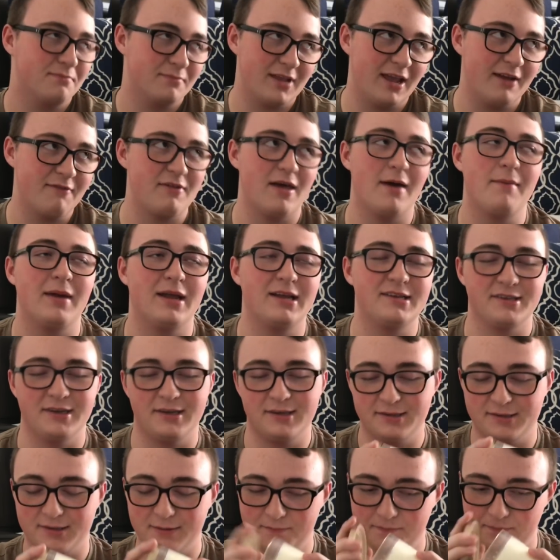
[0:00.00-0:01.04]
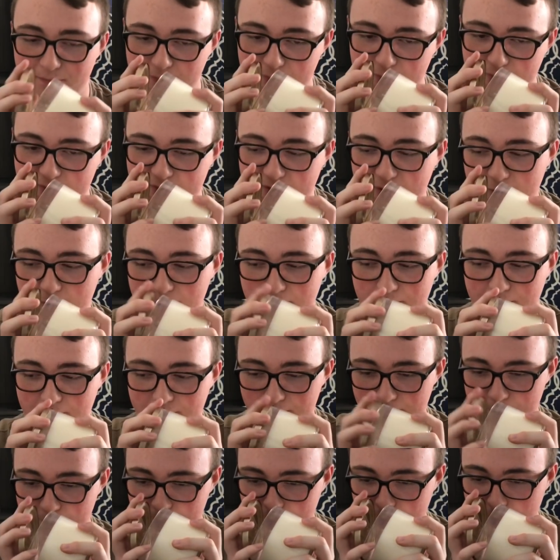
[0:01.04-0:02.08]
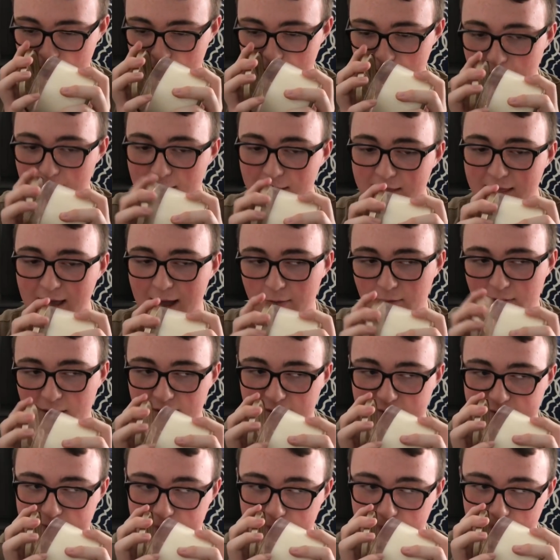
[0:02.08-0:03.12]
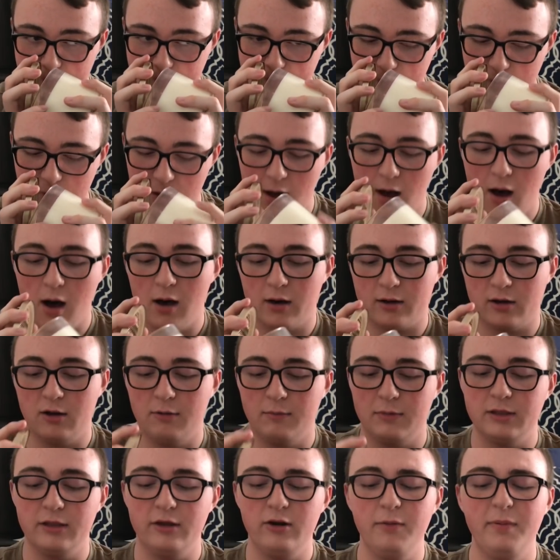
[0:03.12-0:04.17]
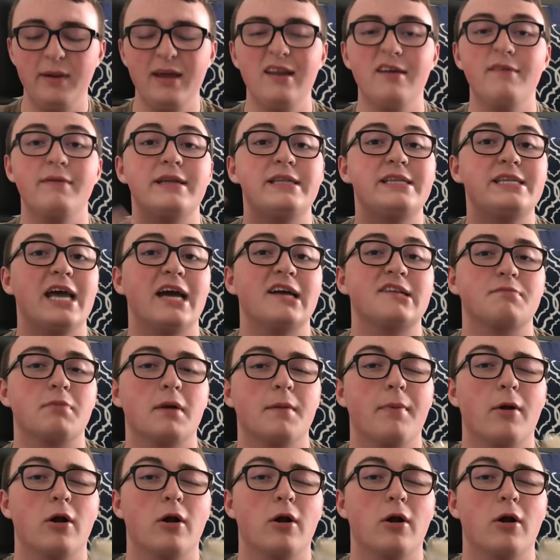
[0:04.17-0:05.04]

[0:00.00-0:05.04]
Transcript: If that makes sense. So, that was autumn. A little bit of a desperate